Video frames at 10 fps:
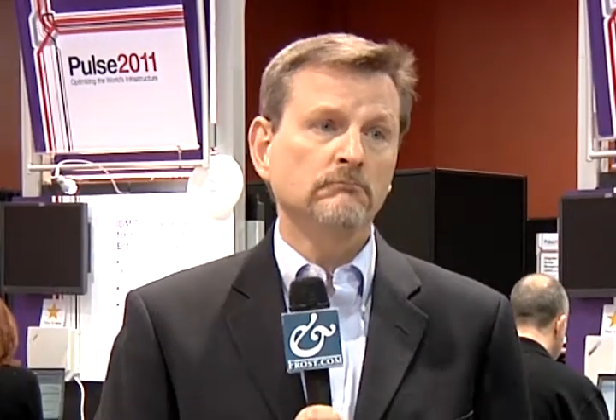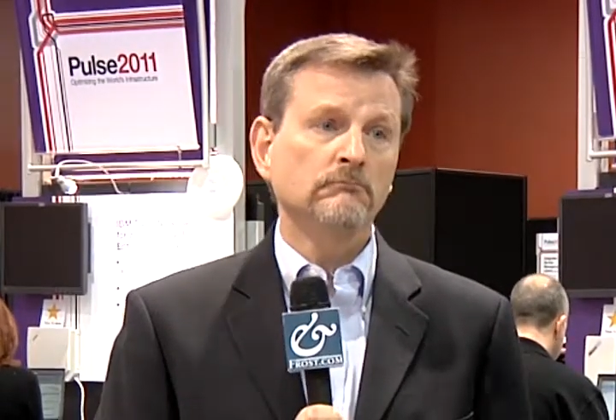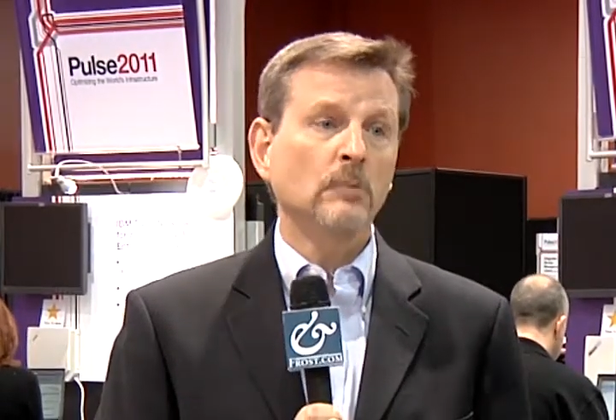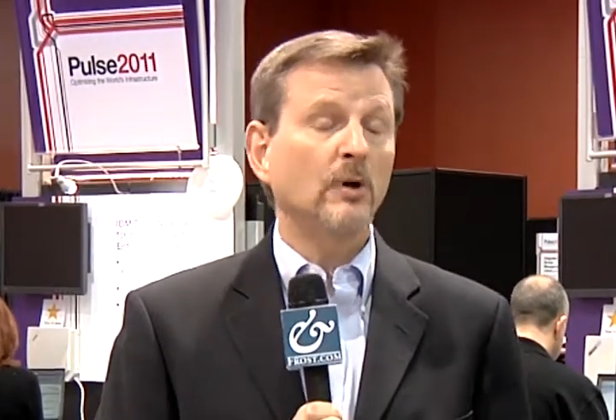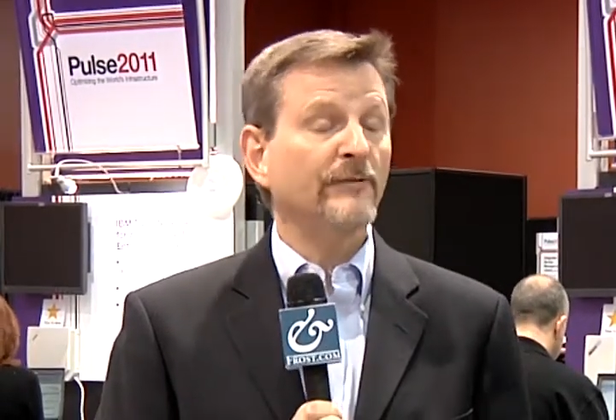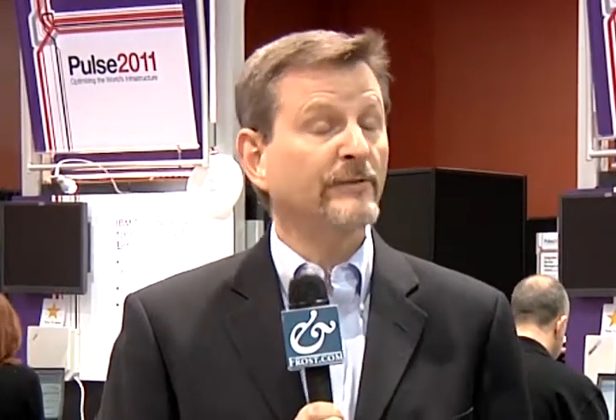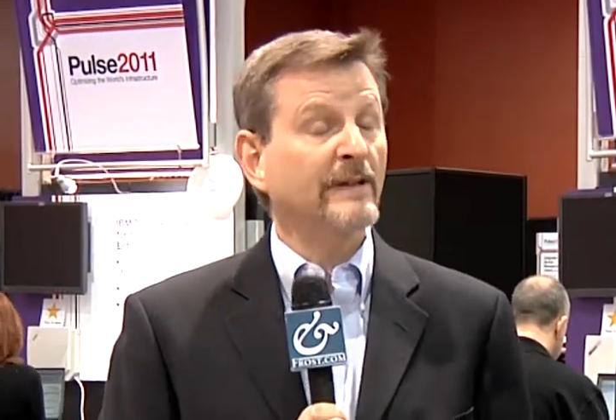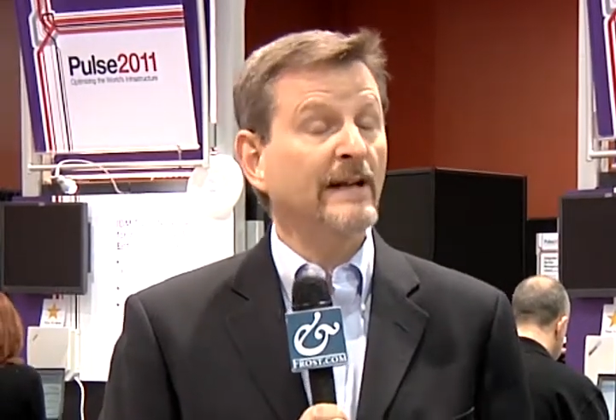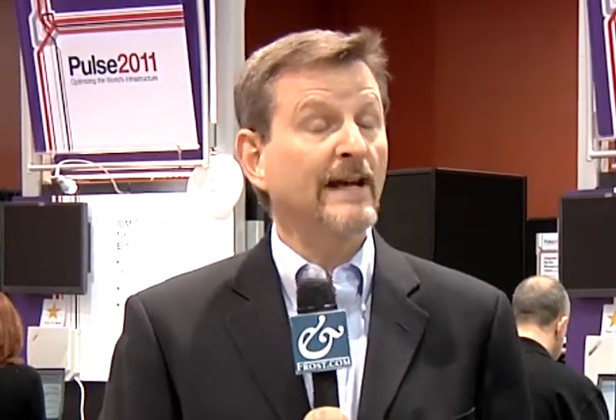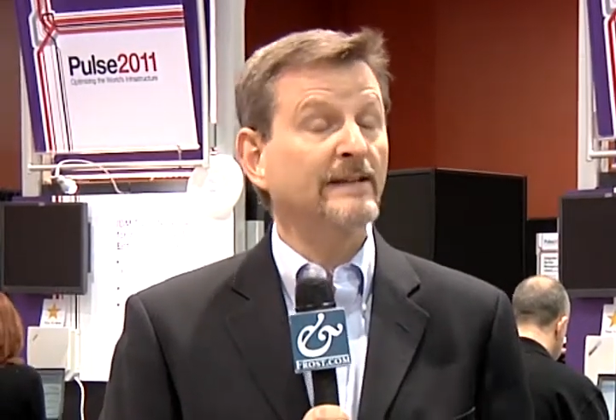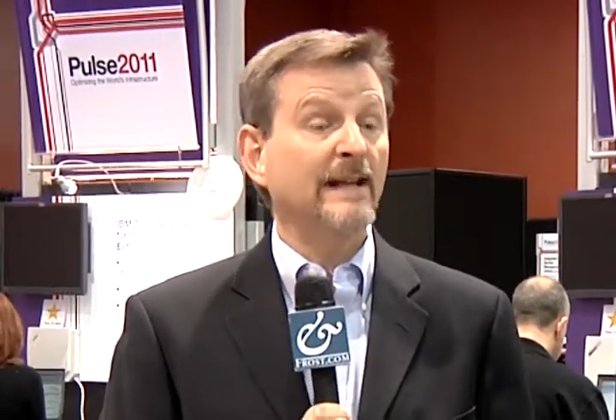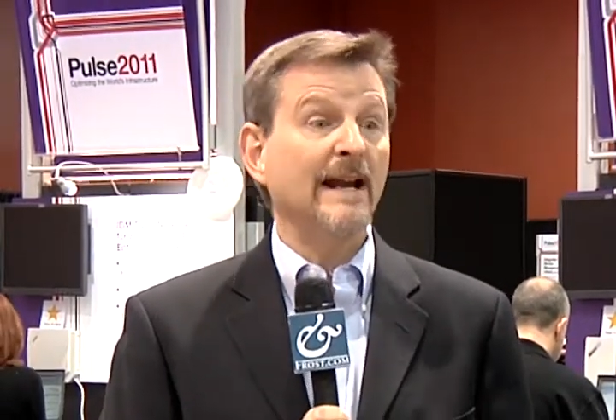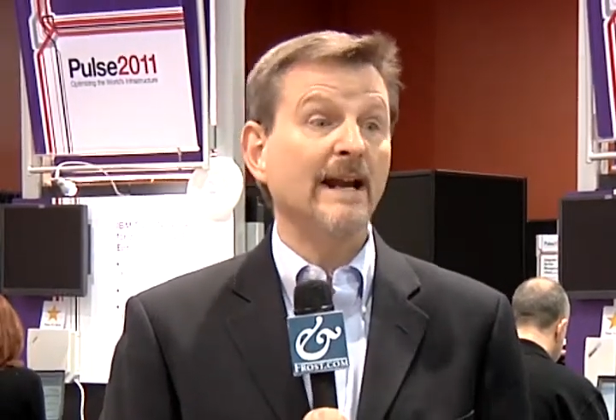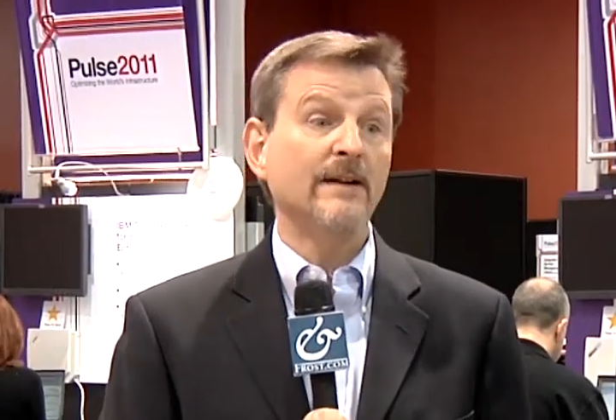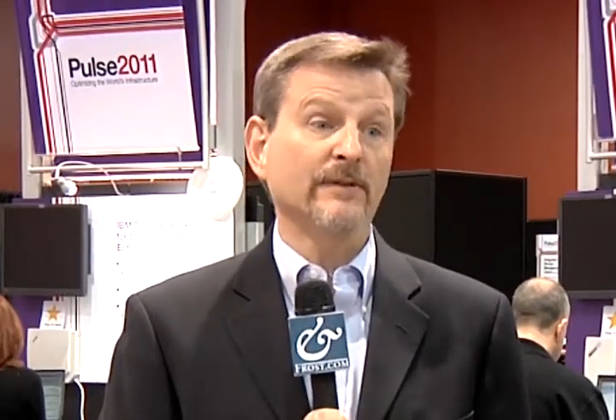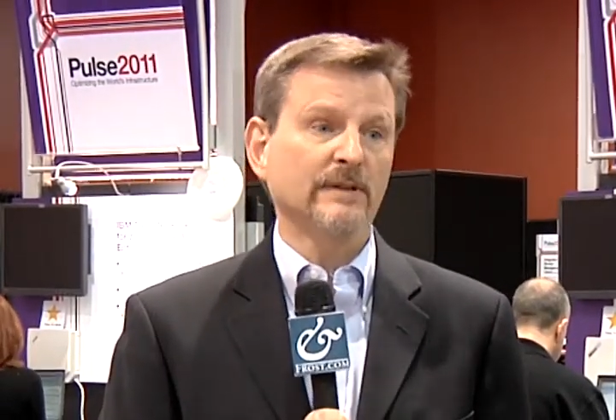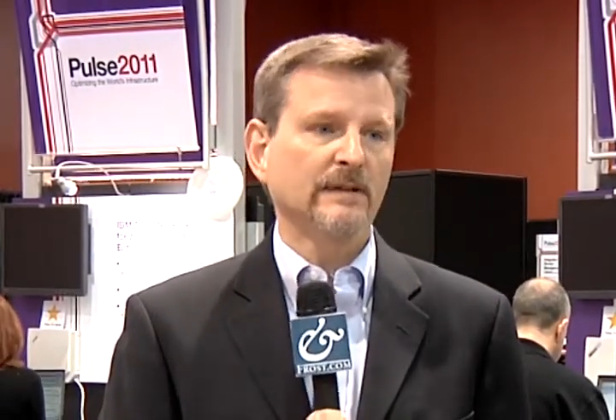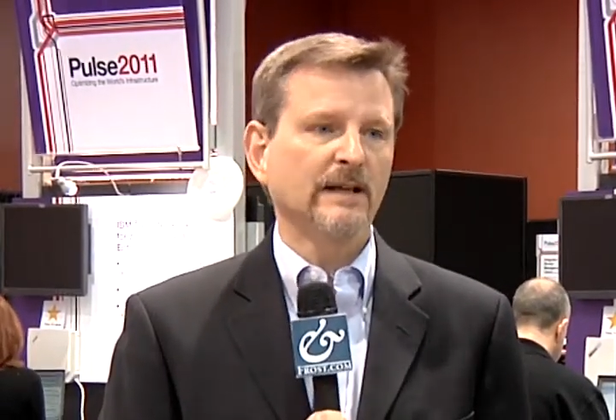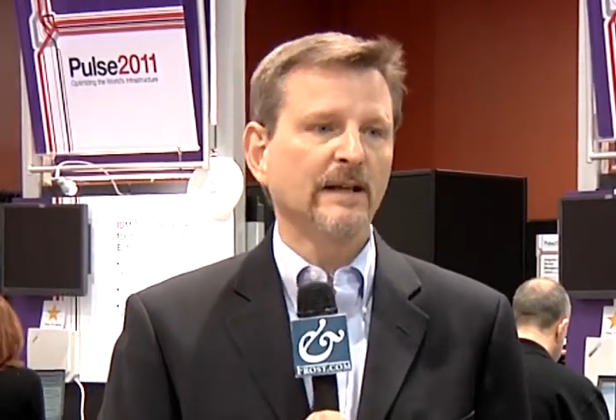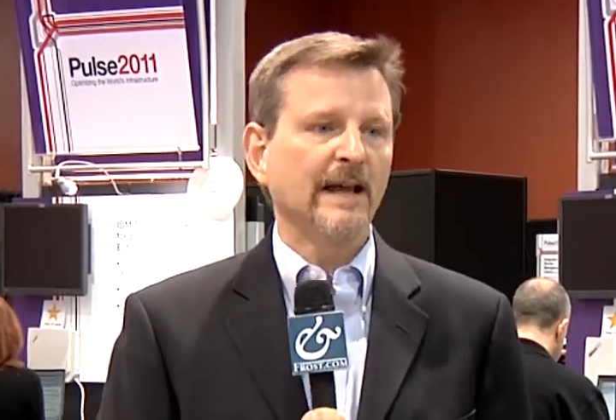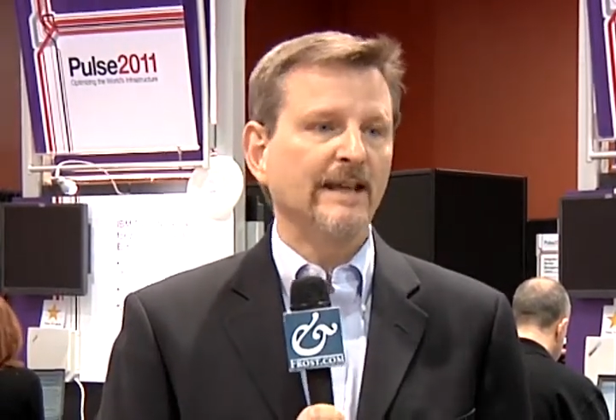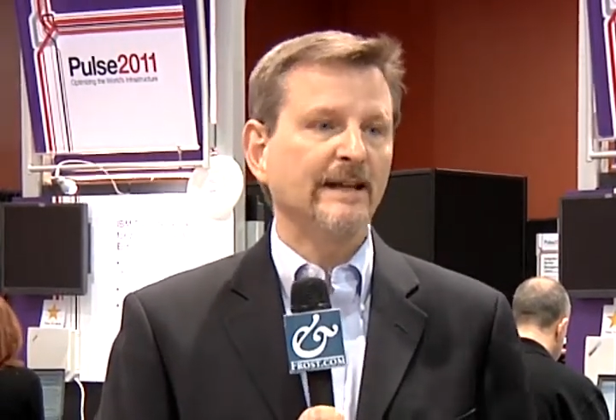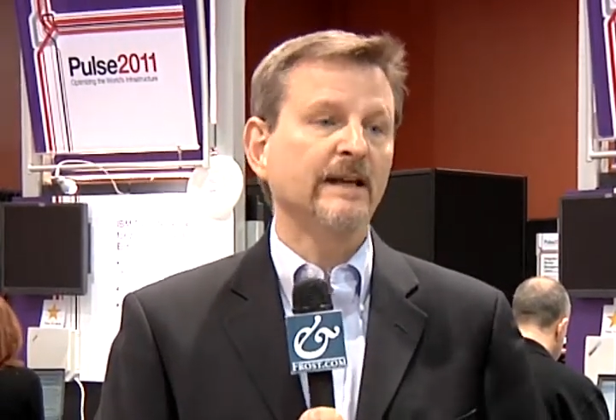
More often than not, they haven't. And they